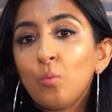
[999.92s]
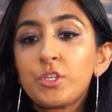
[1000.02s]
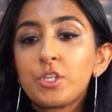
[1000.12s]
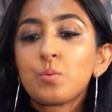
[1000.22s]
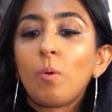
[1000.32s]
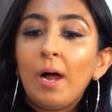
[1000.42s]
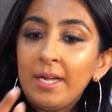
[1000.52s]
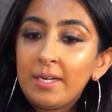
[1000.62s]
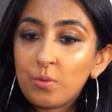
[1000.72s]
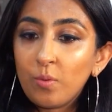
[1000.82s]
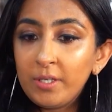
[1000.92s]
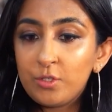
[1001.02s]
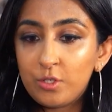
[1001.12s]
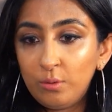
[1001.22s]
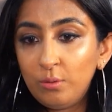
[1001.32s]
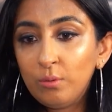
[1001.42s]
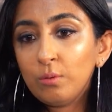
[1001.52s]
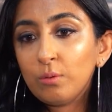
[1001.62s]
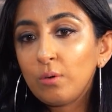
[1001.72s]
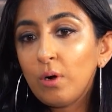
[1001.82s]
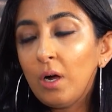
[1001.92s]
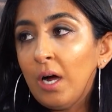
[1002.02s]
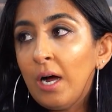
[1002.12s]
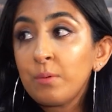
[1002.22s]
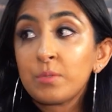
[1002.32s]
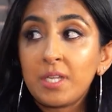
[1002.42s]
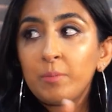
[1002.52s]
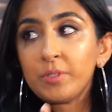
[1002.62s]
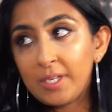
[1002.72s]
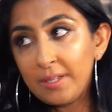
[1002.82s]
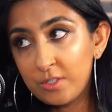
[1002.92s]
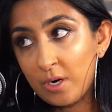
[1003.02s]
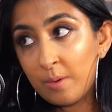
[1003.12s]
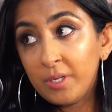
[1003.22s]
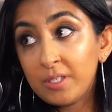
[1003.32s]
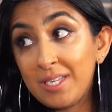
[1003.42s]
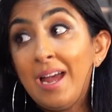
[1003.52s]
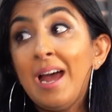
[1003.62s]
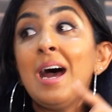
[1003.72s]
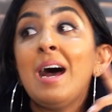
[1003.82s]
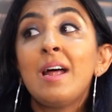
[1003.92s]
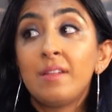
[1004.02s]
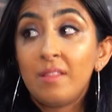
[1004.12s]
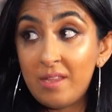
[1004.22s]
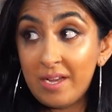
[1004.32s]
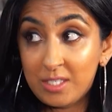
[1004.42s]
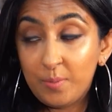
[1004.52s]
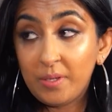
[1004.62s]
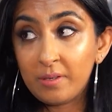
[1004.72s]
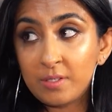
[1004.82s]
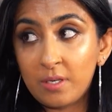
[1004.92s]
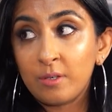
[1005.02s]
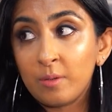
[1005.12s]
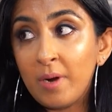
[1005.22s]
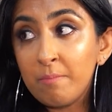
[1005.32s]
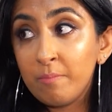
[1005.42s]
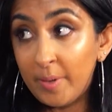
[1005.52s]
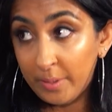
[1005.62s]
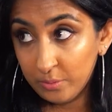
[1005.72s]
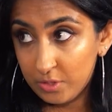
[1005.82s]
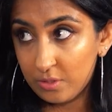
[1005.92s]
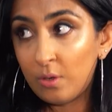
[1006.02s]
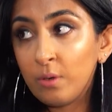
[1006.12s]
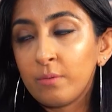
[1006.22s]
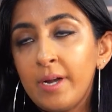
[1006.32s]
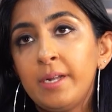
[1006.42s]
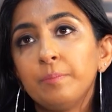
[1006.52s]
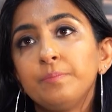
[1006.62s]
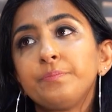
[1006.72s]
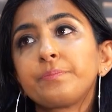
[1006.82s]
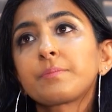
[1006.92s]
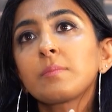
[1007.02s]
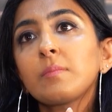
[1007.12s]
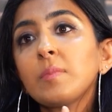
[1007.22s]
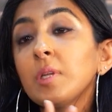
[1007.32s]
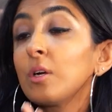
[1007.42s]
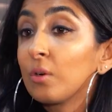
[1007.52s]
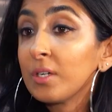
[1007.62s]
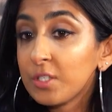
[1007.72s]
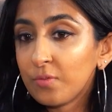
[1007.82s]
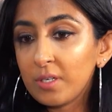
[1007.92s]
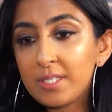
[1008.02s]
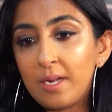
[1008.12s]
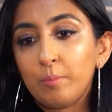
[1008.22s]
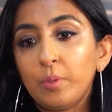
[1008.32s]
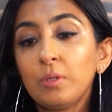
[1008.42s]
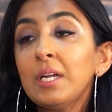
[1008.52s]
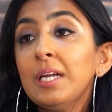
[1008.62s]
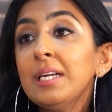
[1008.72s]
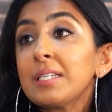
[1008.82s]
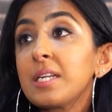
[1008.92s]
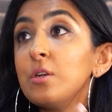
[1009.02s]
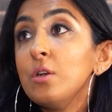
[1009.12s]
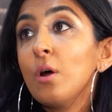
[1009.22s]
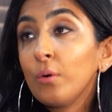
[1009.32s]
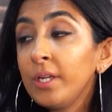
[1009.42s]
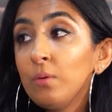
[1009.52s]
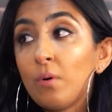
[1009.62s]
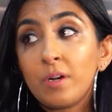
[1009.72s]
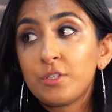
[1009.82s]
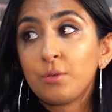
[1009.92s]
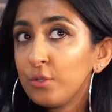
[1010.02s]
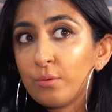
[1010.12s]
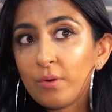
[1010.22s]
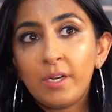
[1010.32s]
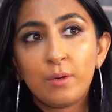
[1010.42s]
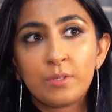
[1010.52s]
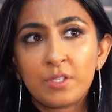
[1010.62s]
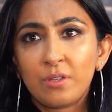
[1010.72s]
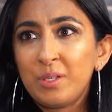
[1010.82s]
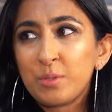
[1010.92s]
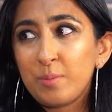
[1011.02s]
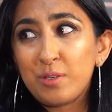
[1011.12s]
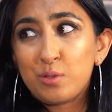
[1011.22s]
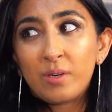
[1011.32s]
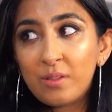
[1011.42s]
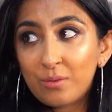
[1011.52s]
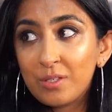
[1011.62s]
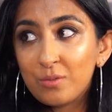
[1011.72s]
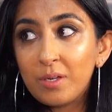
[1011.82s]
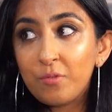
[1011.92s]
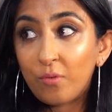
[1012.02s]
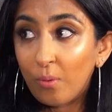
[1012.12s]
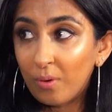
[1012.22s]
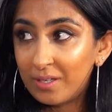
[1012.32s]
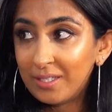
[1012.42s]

Which is why at 22, I was able to get the job because I had experience under my belt already. Chris, for example, didn't know he wanted to do radio until he was about 23, 24.